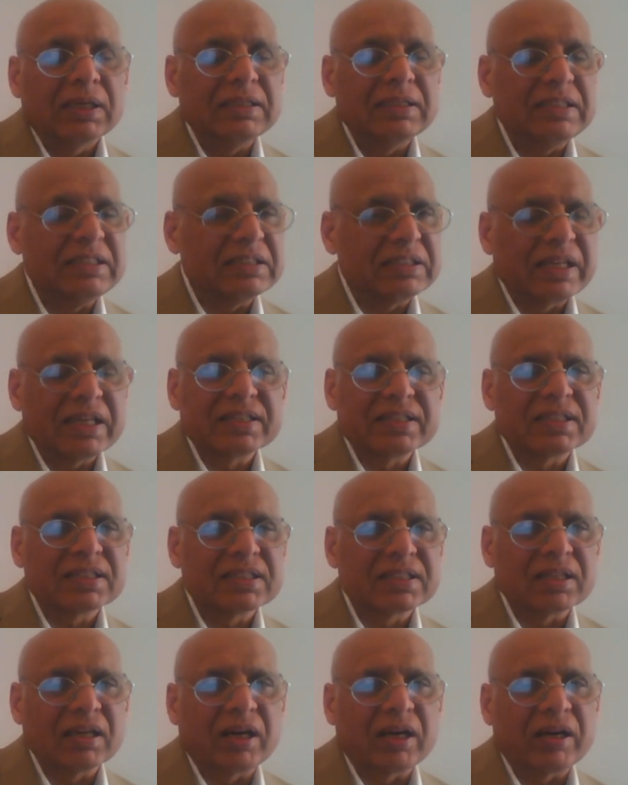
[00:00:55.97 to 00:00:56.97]
These
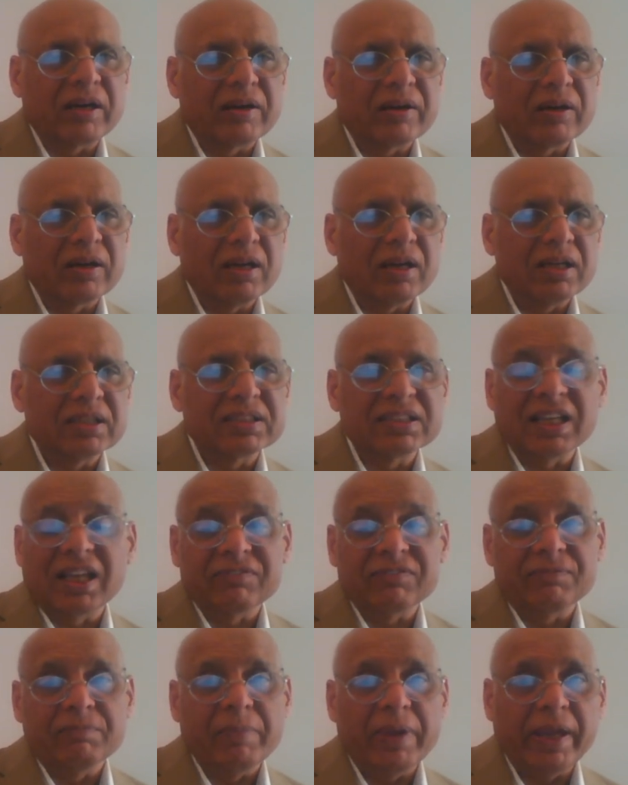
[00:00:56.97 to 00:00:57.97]
cases are
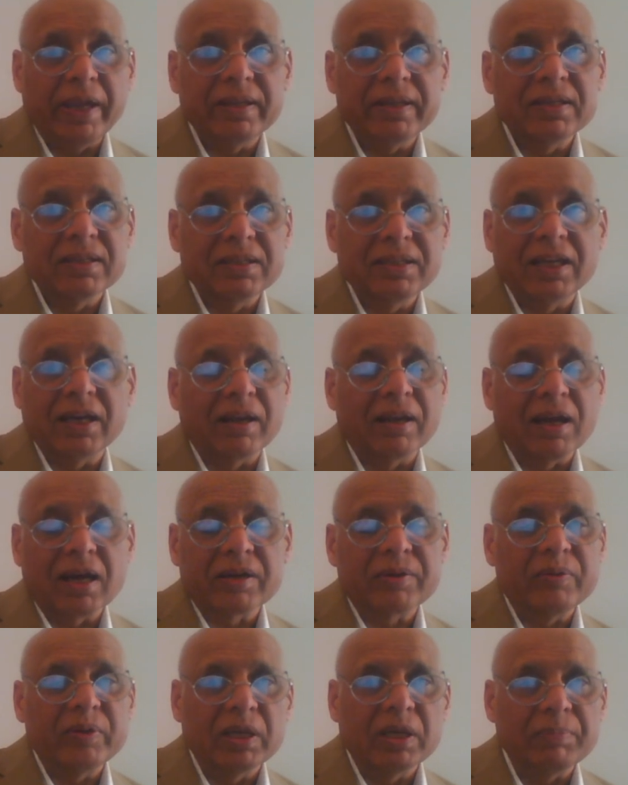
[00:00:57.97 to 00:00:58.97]
self-made. They are
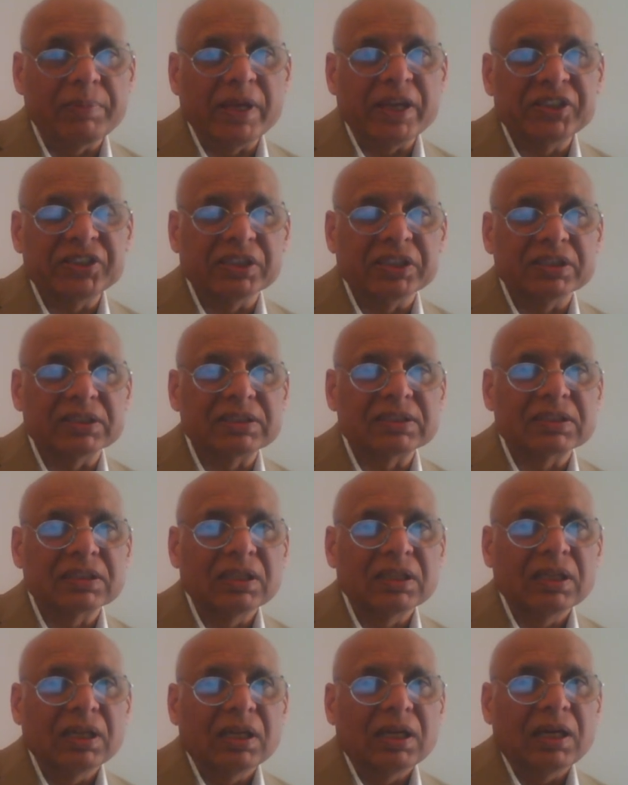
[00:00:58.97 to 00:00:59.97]
not real patients.
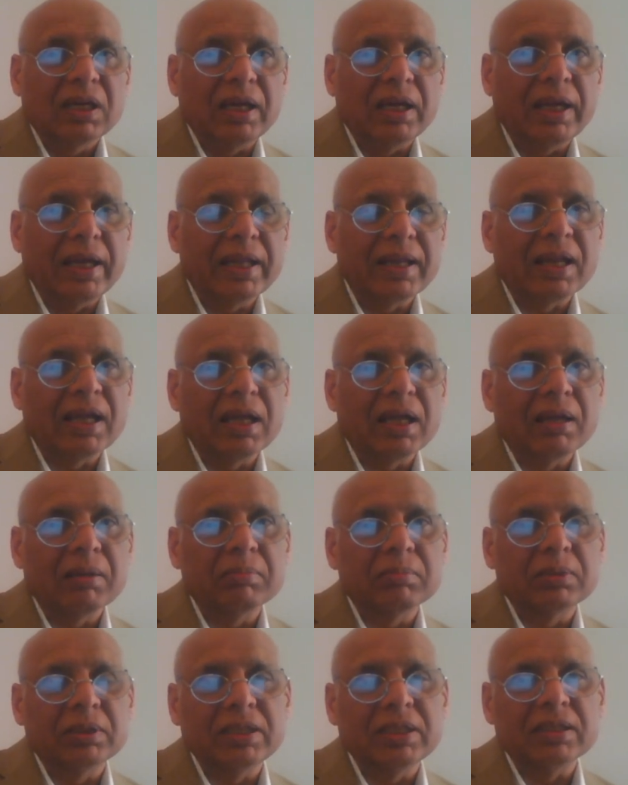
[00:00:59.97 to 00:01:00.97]

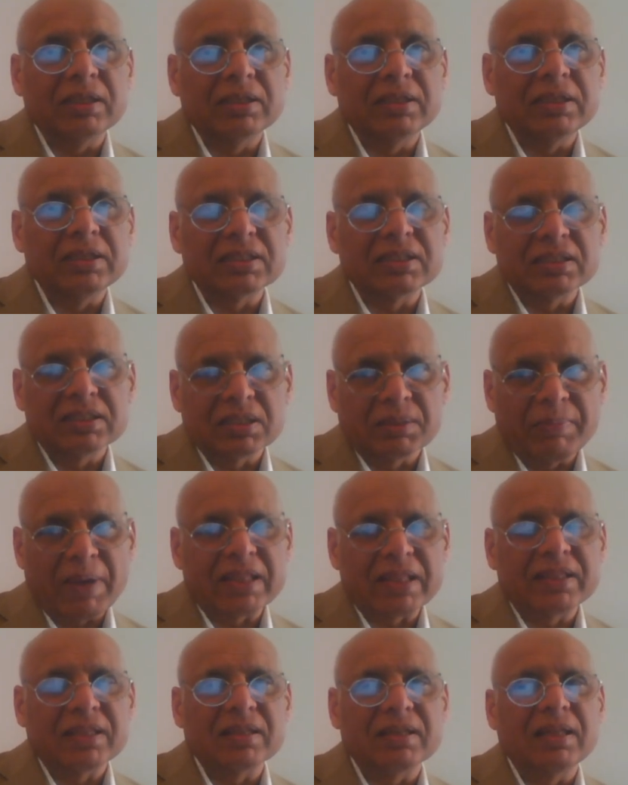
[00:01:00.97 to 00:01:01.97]
And this is a
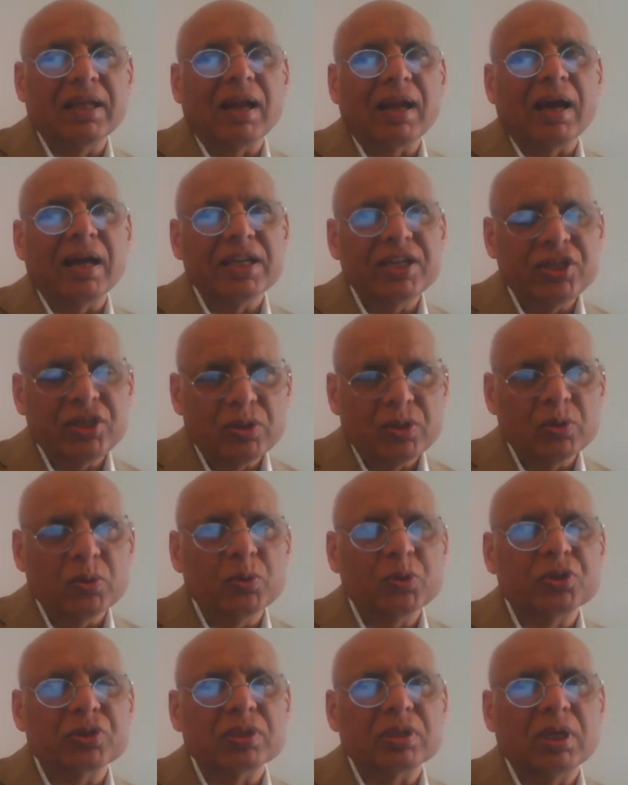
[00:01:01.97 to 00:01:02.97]
method that I
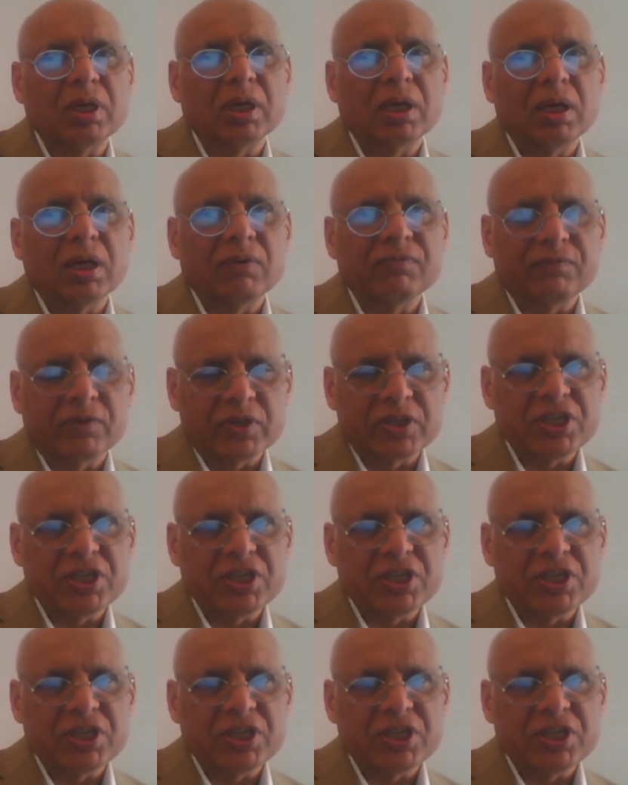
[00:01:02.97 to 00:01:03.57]
use for